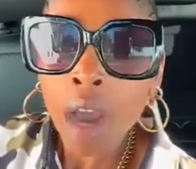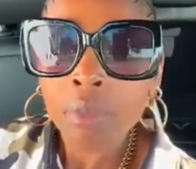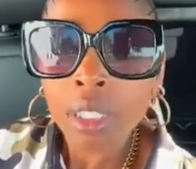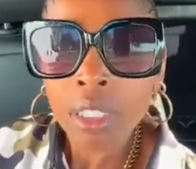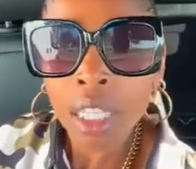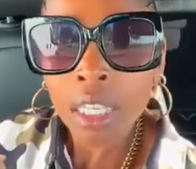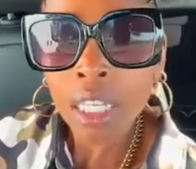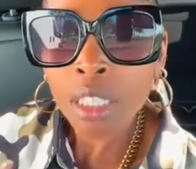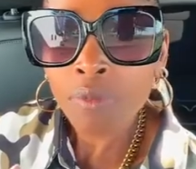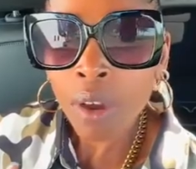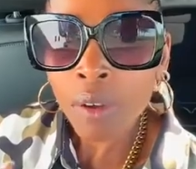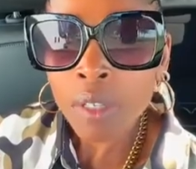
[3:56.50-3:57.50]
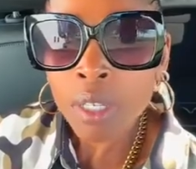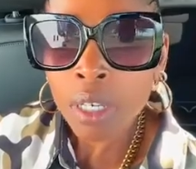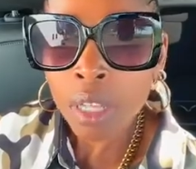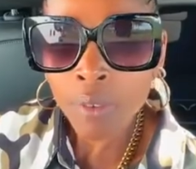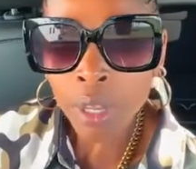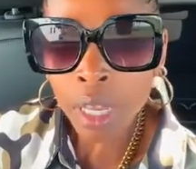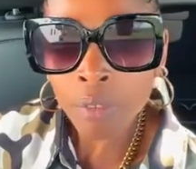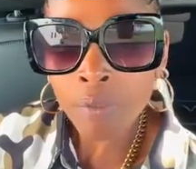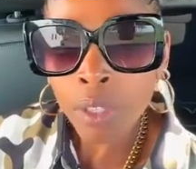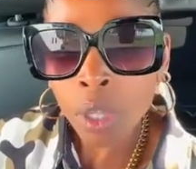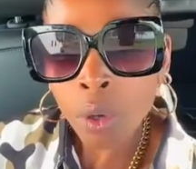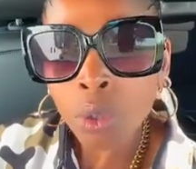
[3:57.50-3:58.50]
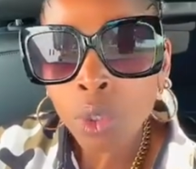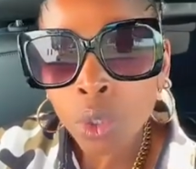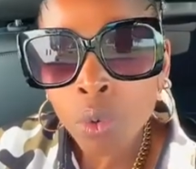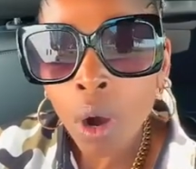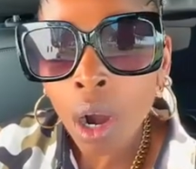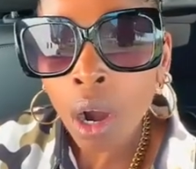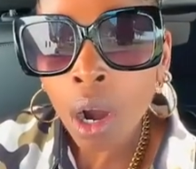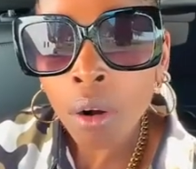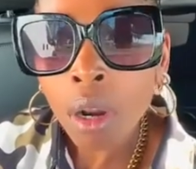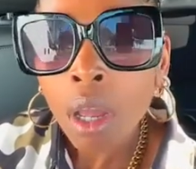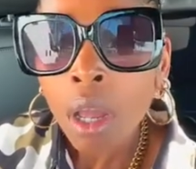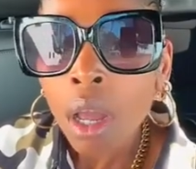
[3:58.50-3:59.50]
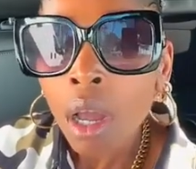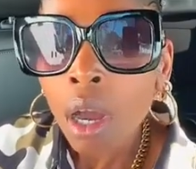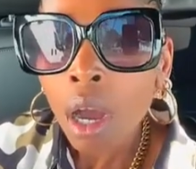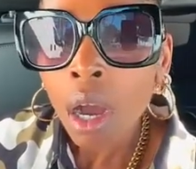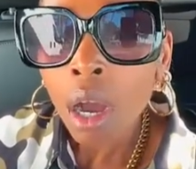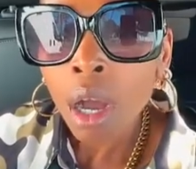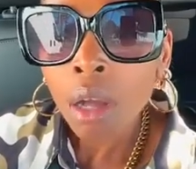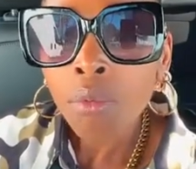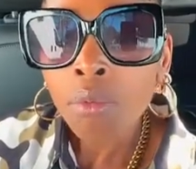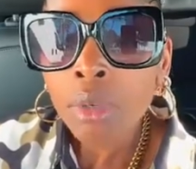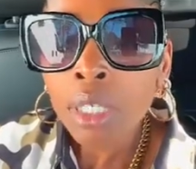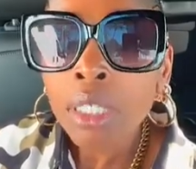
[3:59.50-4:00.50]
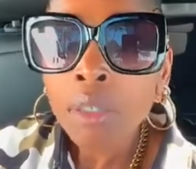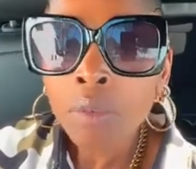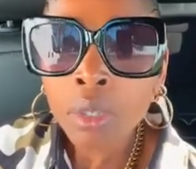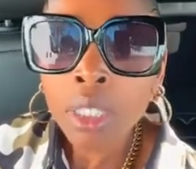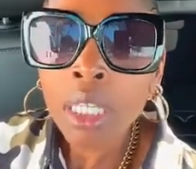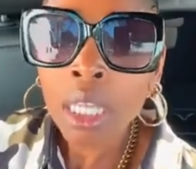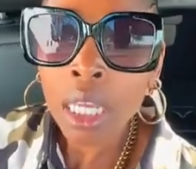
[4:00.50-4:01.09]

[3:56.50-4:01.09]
because I think it's very significant for those who are really